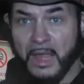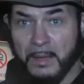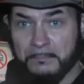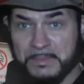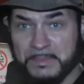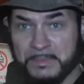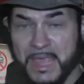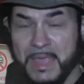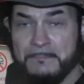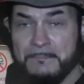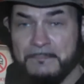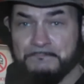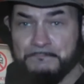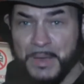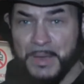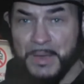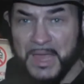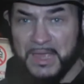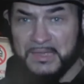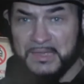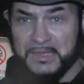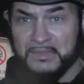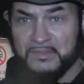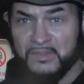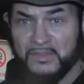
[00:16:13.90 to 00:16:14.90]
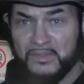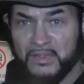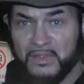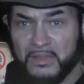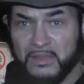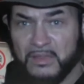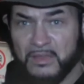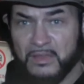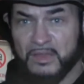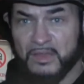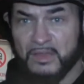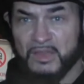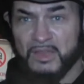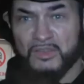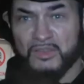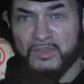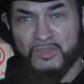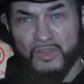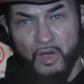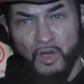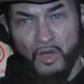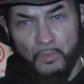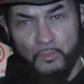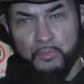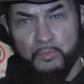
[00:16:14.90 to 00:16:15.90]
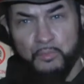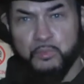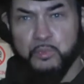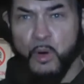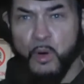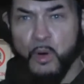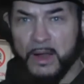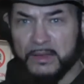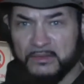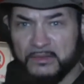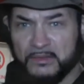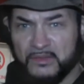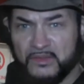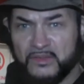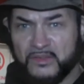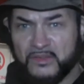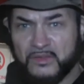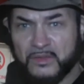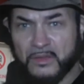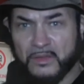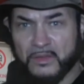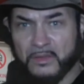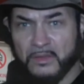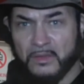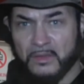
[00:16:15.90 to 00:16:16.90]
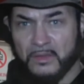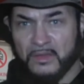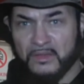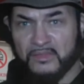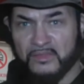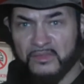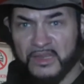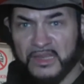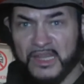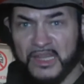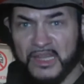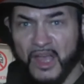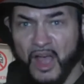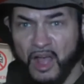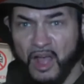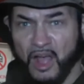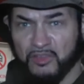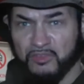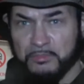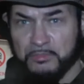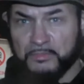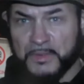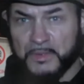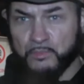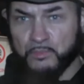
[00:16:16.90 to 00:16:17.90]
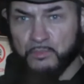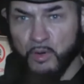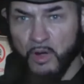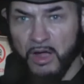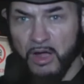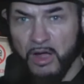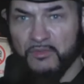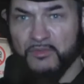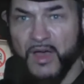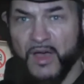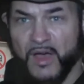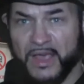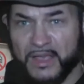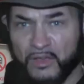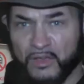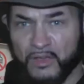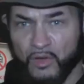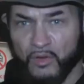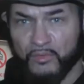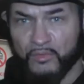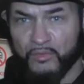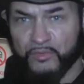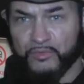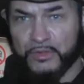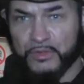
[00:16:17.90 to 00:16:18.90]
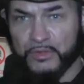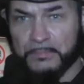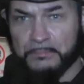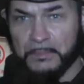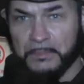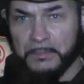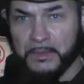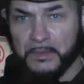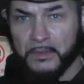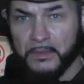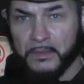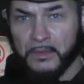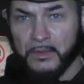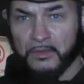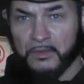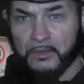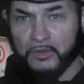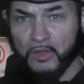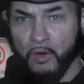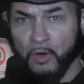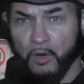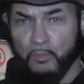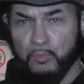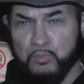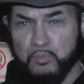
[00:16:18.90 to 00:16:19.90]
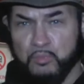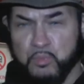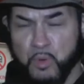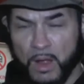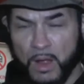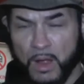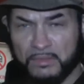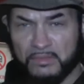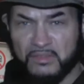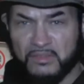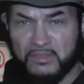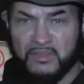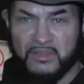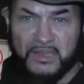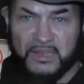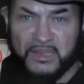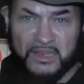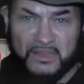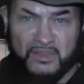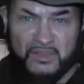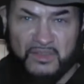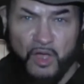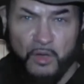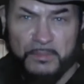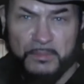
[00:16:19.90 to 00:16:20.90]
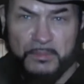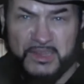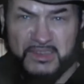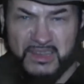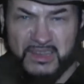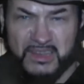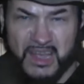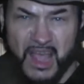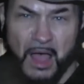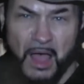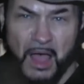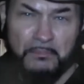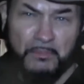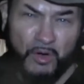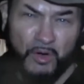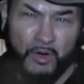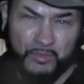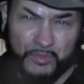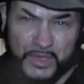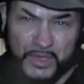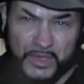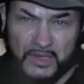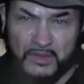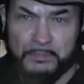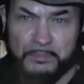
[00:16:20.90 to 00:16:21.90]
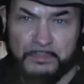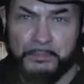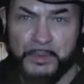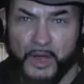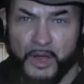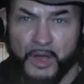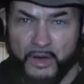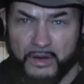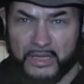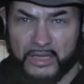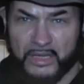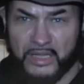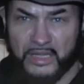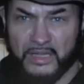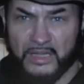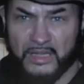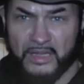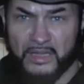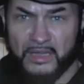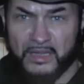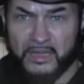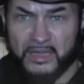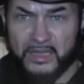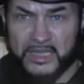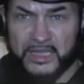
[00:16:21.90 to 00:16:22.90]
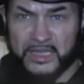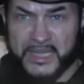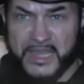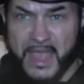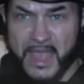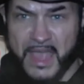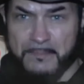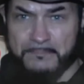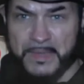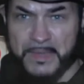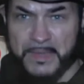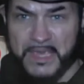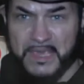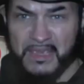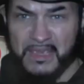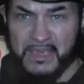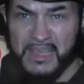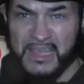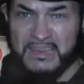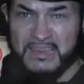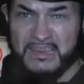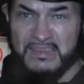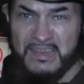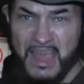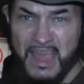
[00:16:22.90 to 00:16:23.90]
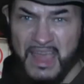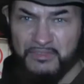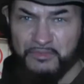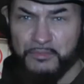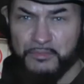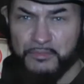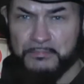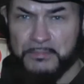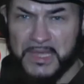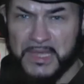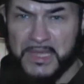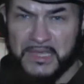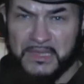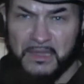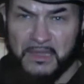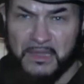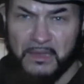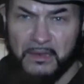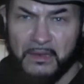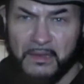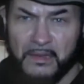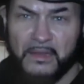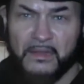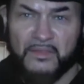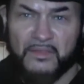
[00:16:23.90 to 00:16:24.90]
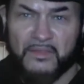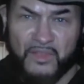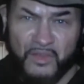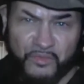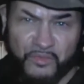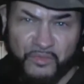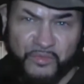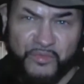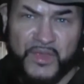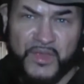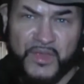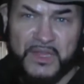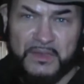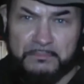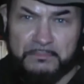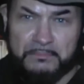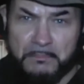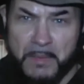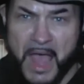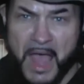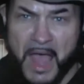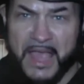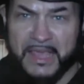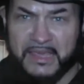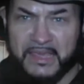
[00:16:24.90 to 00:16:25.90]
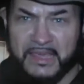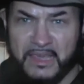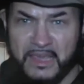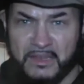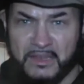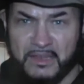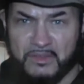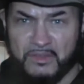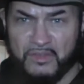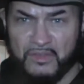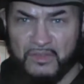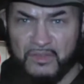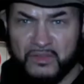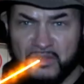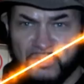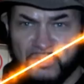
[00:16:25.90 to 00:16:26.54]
I'm getting paid. Not once did he ask me what have I got for him. Not once did he tell me to come off of this block. You get me? He left me to feed my kids.